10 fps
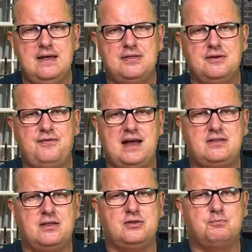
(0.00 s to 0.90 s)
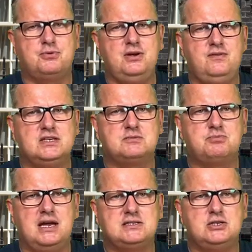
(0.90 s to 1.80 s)
The fact that the previous
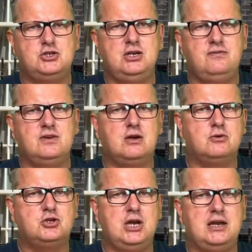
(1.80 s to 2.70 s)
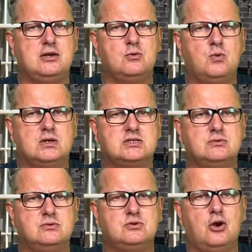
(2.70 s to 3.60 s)
Brexit chief negotiator wants
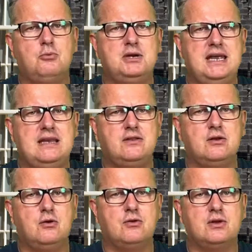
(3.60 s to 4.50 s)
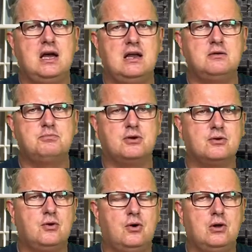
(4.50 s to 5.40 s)
to terminate the Northern Ireland
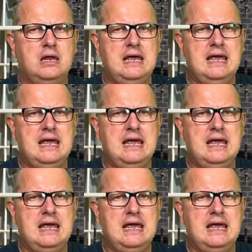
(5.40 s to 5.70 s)
Protocol